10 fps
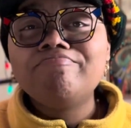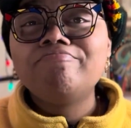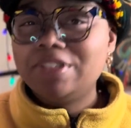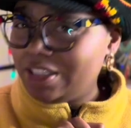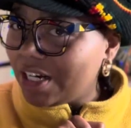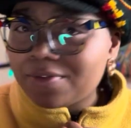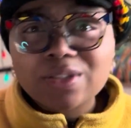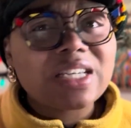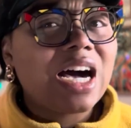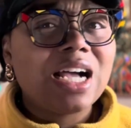several
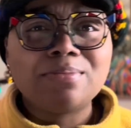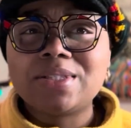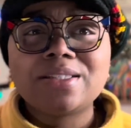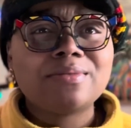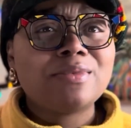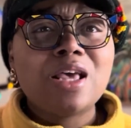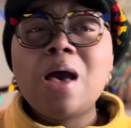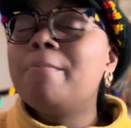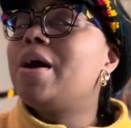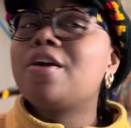times.
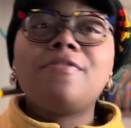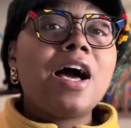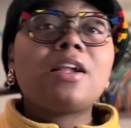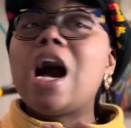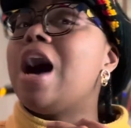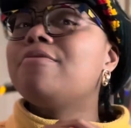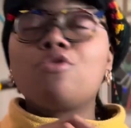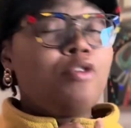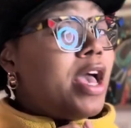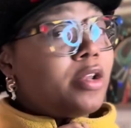Matter of fact, I've
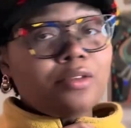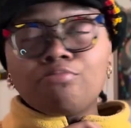quit.